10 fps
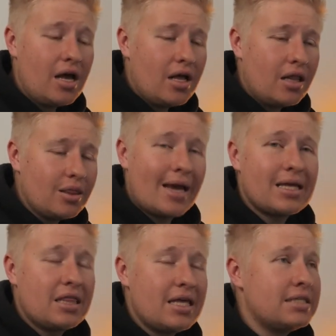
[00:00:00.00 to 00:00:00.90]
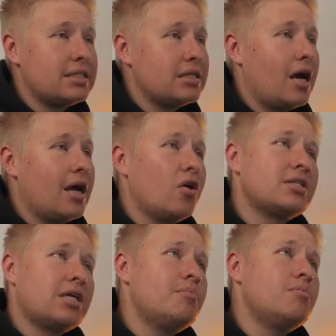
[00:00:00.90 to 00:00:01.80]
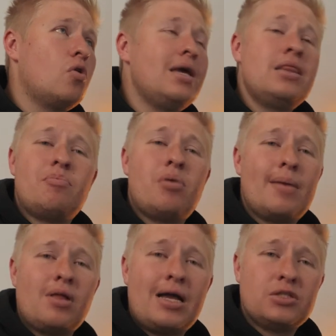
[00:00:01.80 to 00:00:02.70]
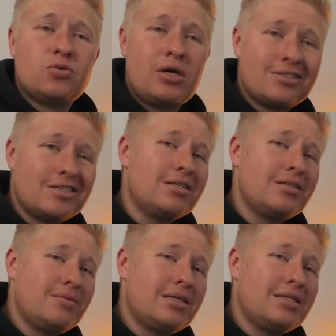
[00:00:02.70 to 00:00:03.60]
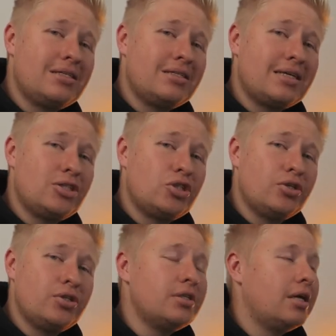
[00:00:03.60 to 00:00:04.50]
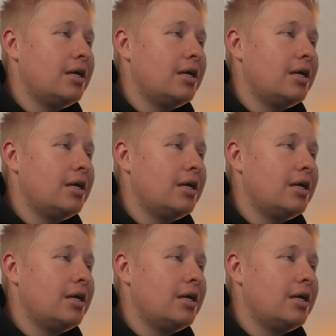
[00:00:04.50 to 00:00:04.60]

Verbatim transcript: like this. I got some more in the pipeline as well, so stay tuned.